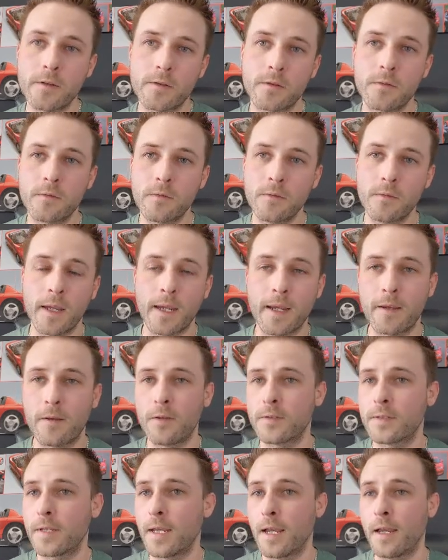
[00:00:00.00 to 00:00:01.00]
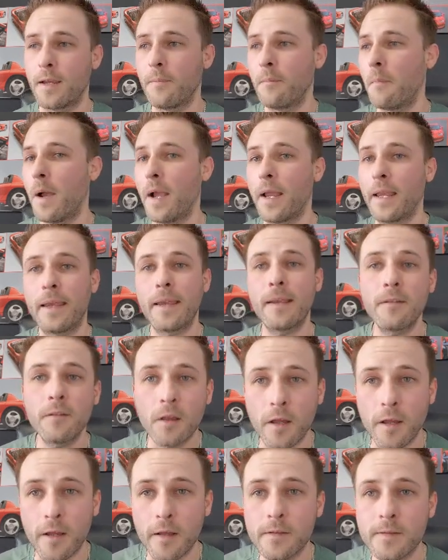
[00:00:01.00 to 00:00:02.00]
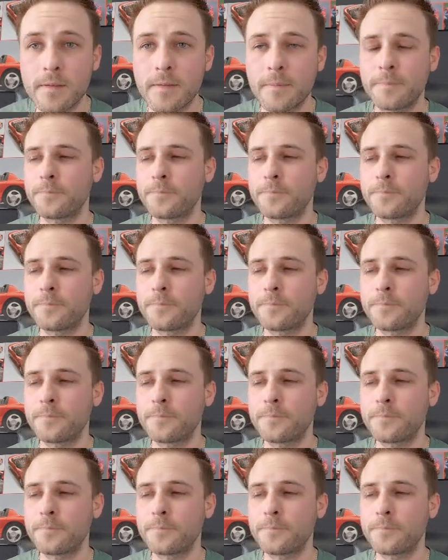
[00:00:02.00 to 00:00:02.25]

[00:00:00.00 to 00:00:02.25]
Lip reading: to, like, you say, my in-laws,